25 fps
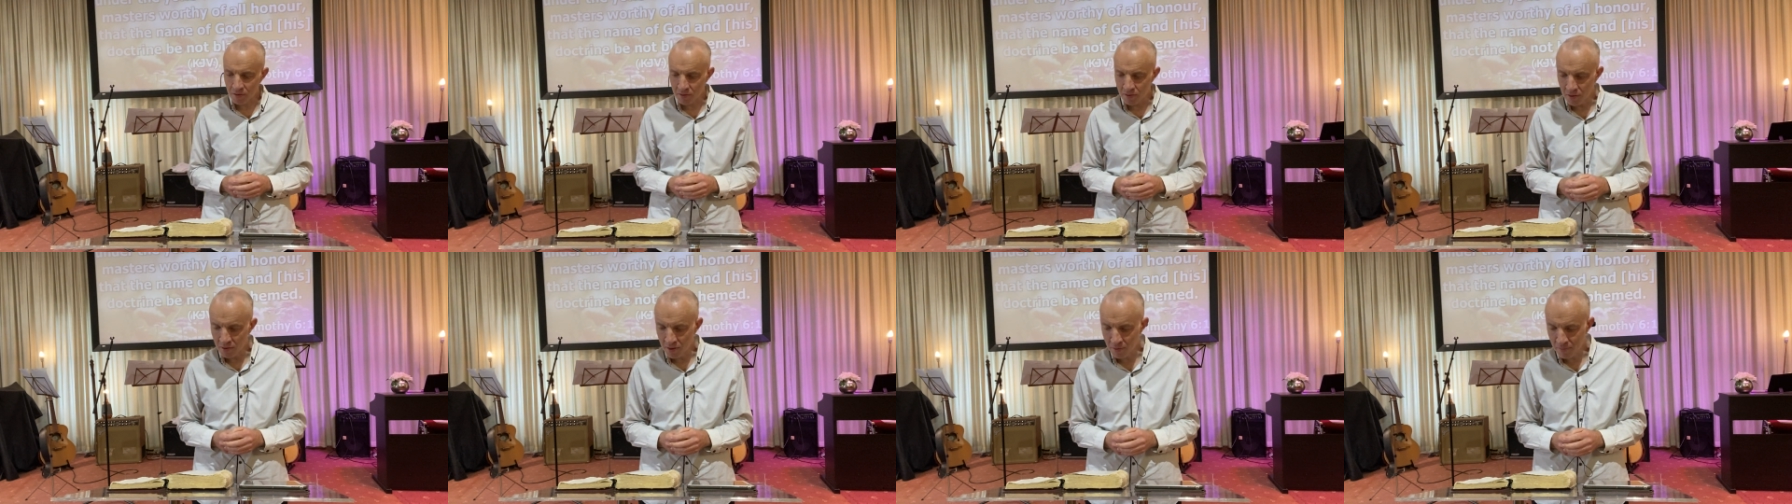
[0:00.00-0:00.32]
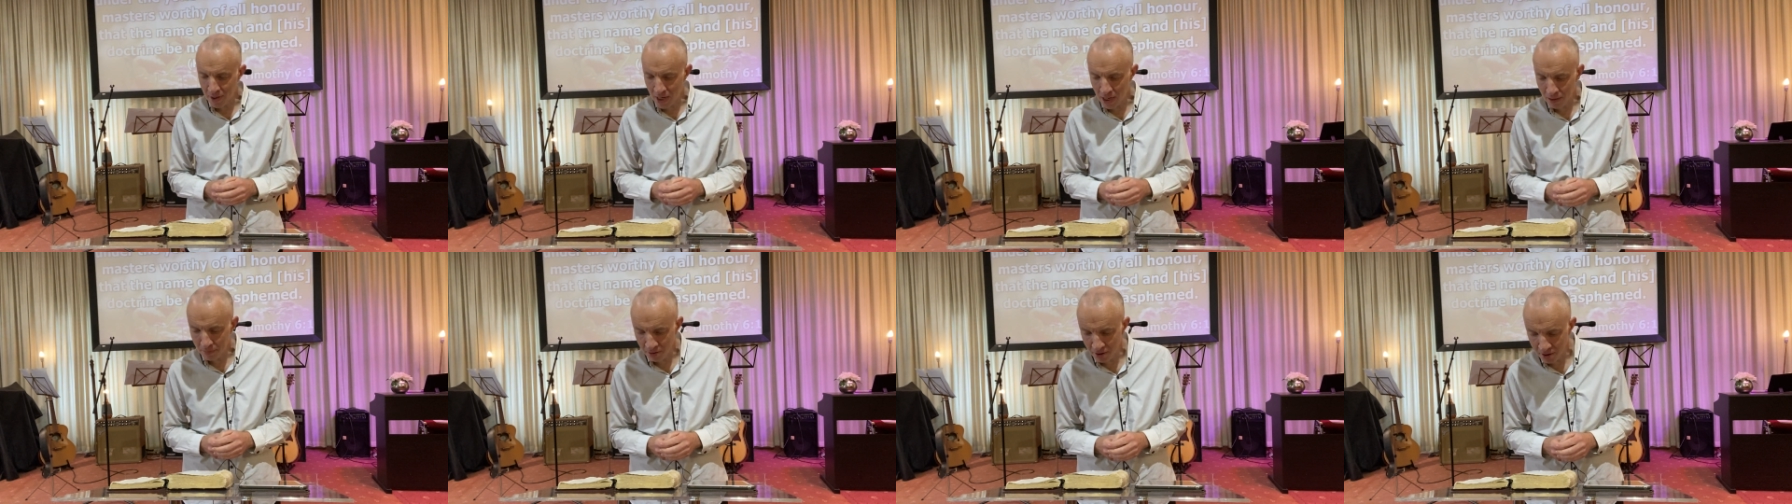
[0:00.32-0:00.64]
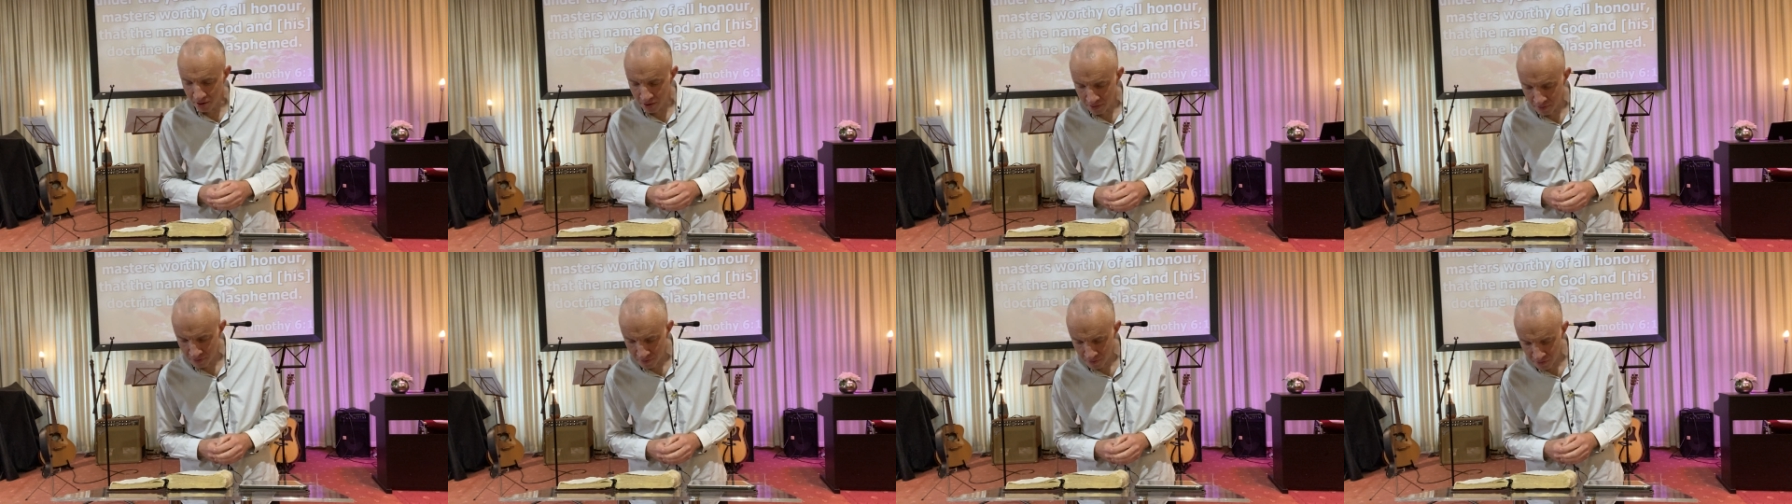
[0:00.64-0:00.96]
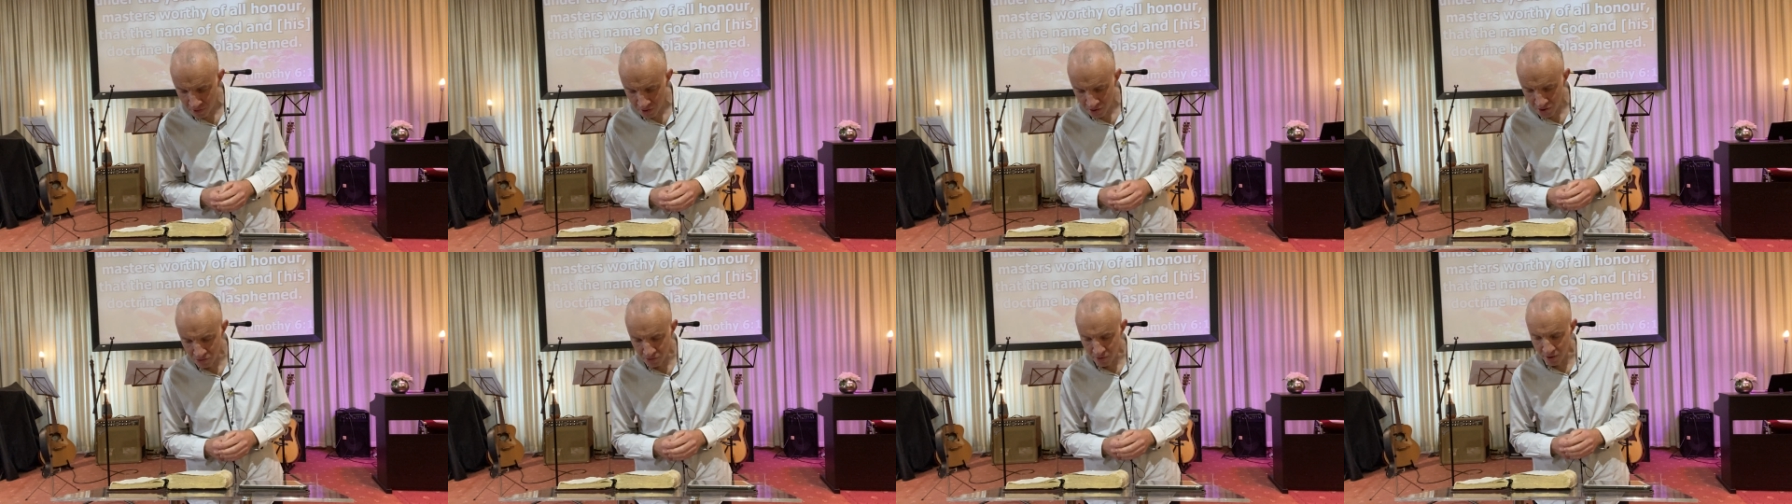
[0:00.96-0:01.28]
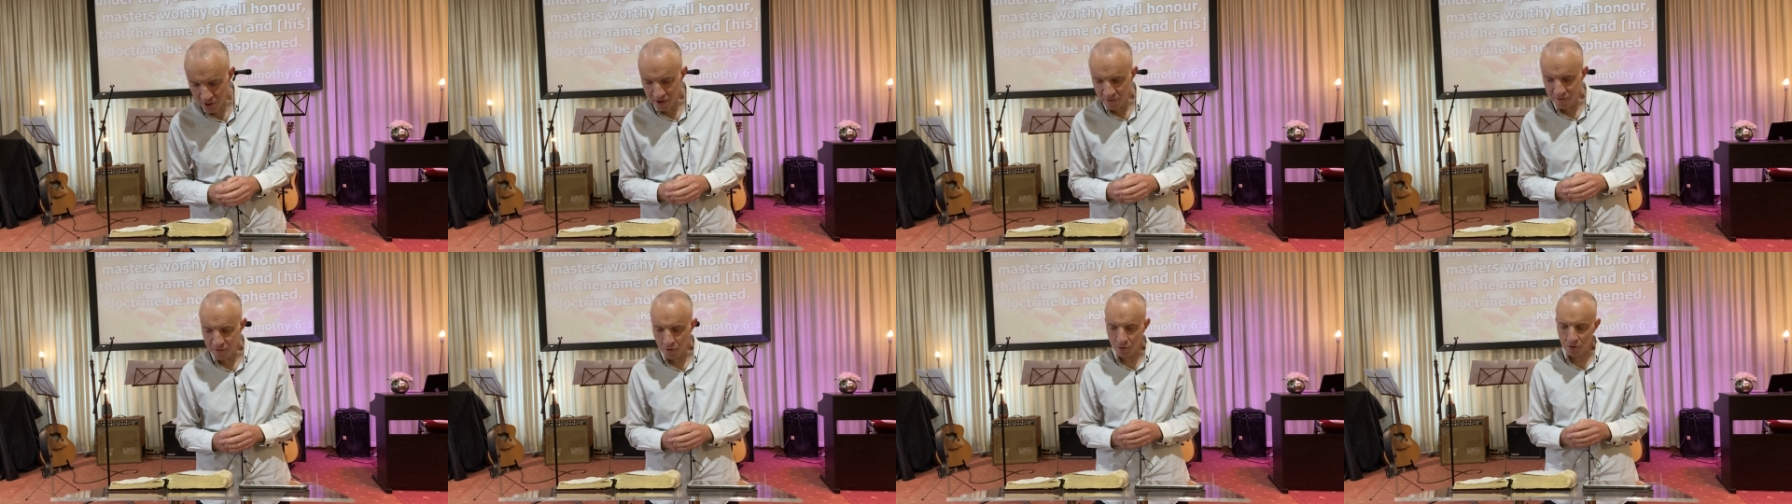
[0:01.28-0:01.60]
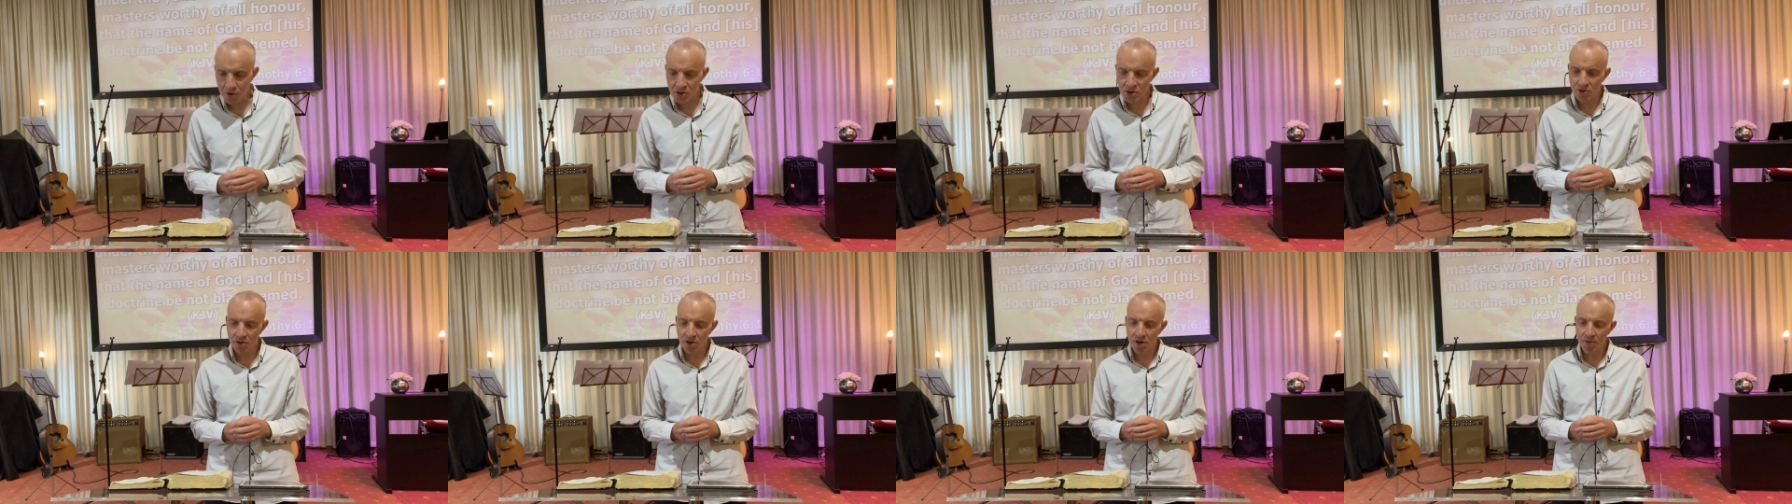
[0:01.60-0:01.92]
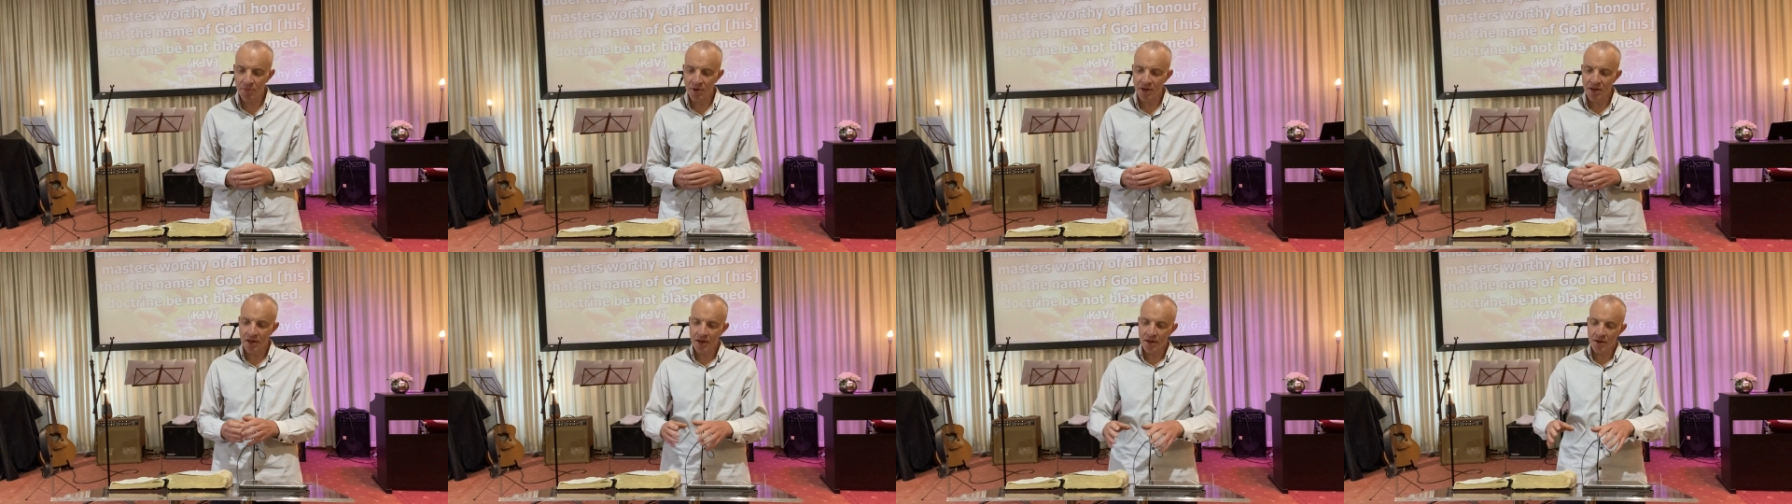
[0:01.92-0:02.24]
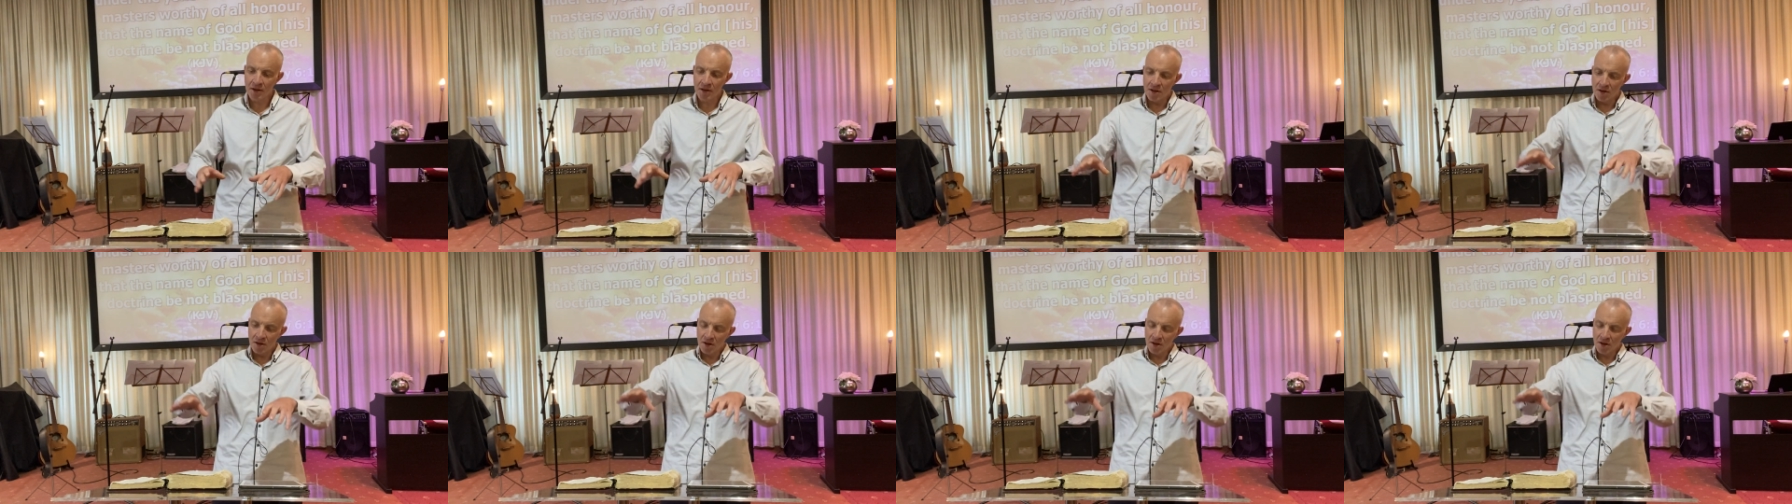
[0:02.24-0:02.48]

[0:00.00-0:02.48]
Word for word: the Bible doesn't really focus on it, but he,